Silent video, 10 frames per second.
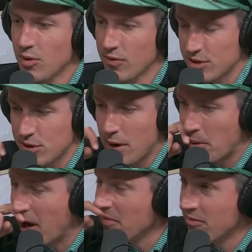of a trap
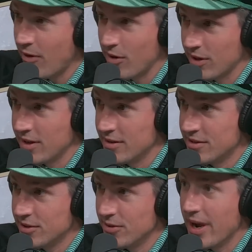I'm falling
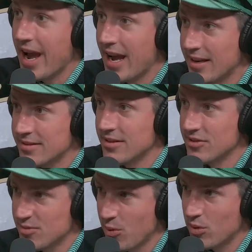into as a
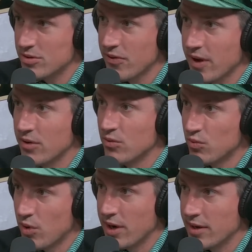sports fan
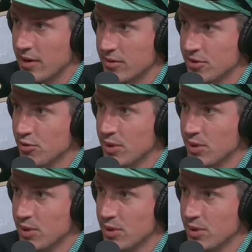right now too.